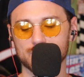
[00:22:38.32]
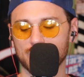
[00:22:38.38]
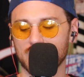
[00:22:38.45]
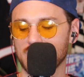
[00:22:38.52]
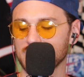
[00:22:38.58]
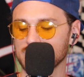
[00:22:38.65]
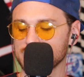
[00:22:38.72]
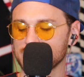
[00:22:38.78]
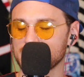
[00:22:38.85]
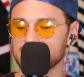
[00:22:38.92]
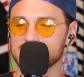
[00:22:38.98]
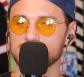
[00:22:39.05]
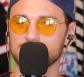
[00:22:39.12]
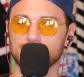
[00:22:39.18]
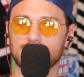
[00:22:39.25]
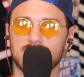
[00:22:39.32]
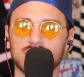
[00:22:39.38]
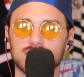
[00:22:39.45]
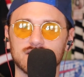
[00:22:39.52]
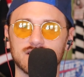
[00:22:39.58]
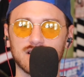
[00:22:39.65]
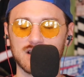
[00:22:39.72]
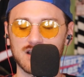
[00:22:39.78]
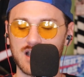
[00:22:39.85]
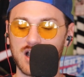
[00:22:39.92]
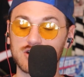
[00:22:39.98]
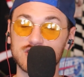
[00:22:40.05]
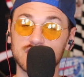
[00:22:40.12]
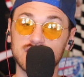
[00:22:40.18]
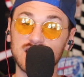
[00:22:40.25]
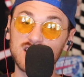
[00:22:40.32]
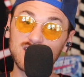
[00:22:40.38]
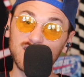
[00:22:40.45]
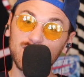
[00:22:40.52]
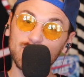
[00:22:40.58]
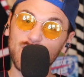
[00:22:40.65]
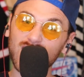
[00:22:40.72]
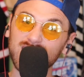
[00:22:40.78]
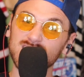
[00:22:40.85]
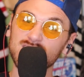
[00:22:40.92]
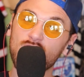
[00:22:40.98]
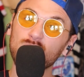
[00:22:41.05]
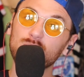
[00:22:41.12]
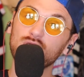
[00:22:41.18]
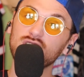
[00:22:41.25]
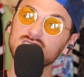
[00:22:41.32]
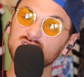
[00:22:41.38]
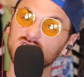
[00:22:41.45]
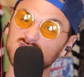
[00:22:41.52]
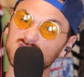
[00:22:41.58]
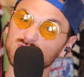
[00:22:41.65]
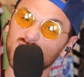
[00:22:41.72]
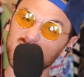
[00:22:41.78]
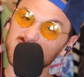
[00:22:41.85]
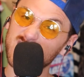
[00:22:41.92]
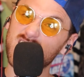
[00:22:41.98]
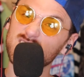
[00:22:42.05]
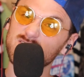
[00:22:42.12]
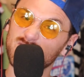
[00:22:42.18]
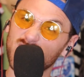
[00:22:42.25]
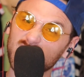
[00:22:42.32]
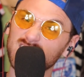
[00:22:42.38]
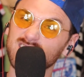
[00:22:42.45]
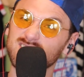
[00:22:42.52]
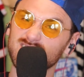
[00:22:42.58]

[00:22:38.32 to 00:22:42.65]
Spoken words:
Brown, Jason Brown. Why don't you take your little fucking notebooks? Why don't you run down fucking...